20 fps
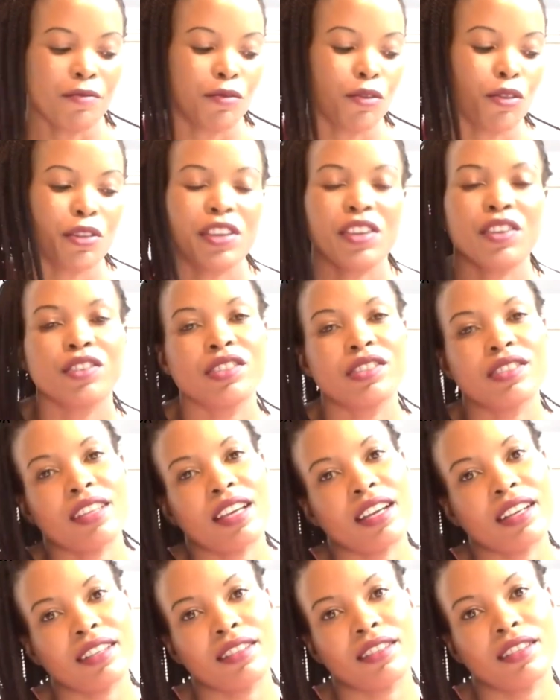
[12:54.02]
Yeah, we
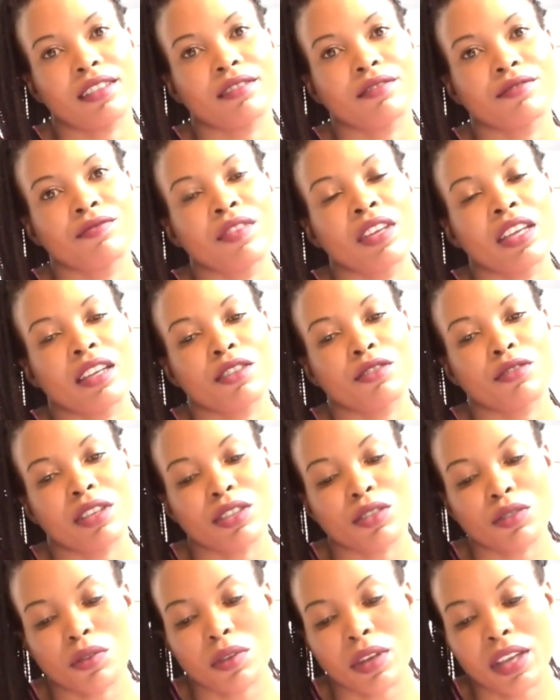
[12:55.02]
use that.
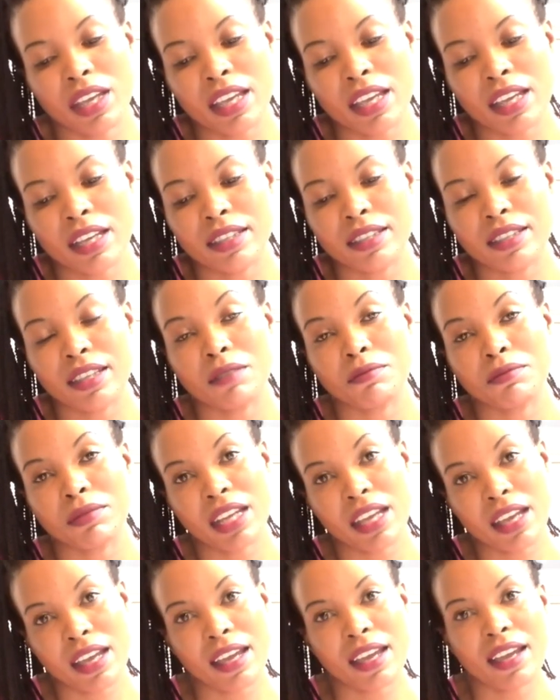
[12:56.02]
It was quick,
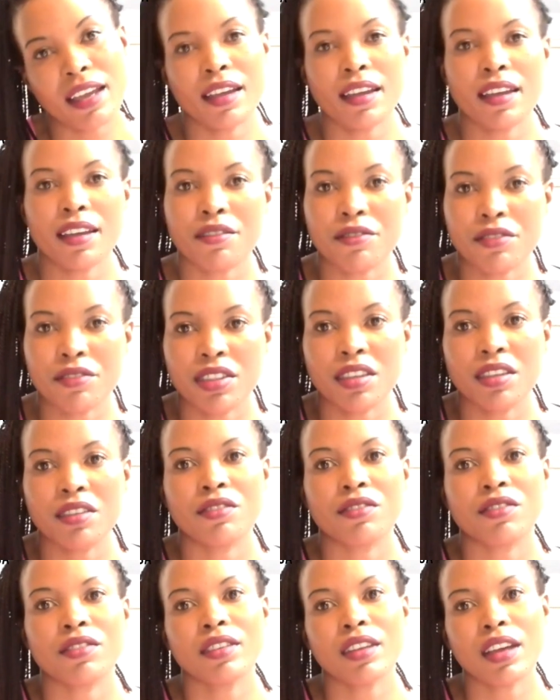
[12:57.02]
same day,
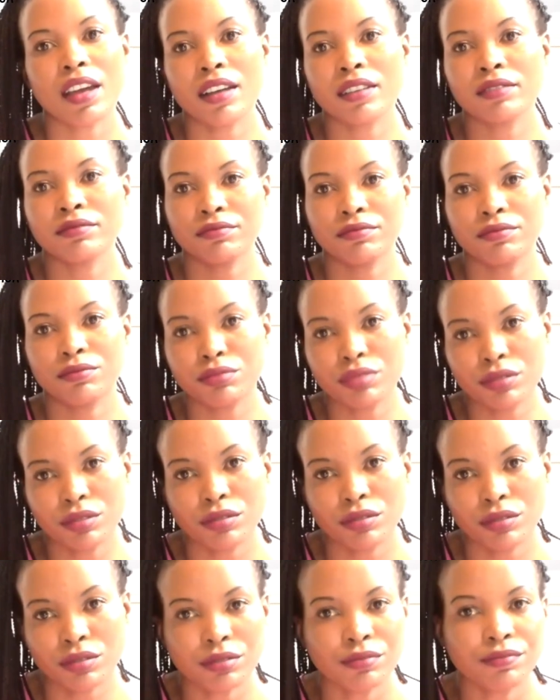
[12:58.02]
everything done.
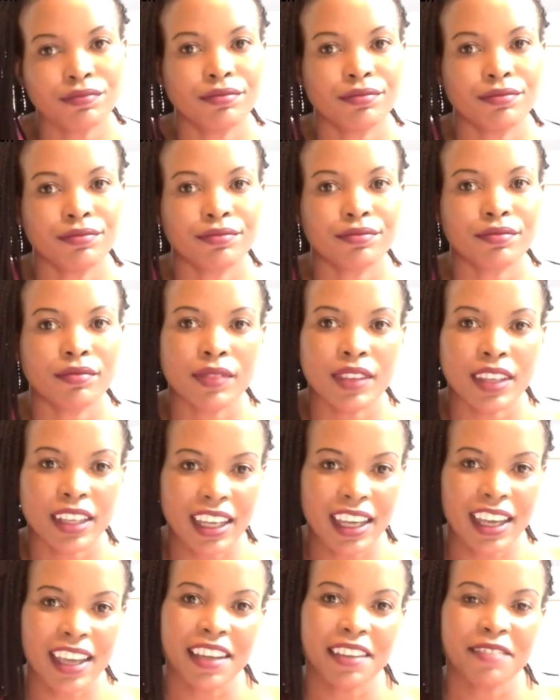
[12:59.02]

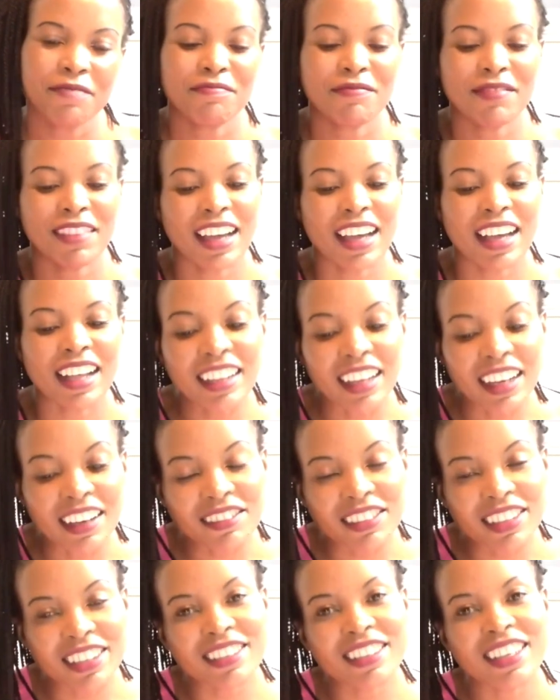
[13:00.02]
Okay,
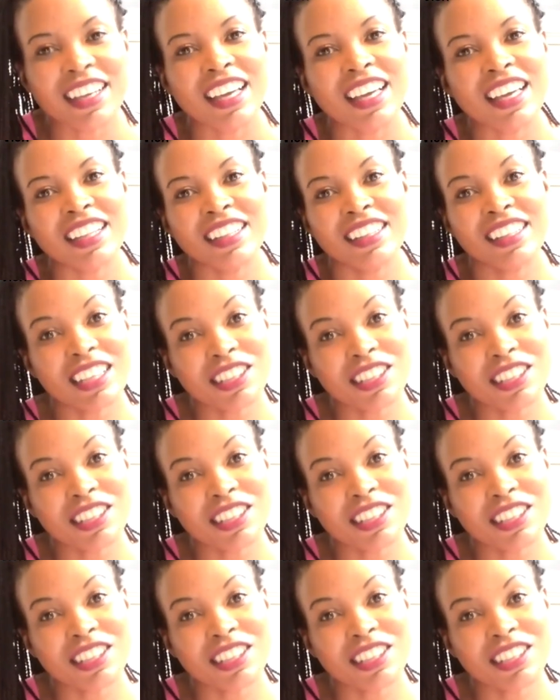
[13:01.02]
I love you.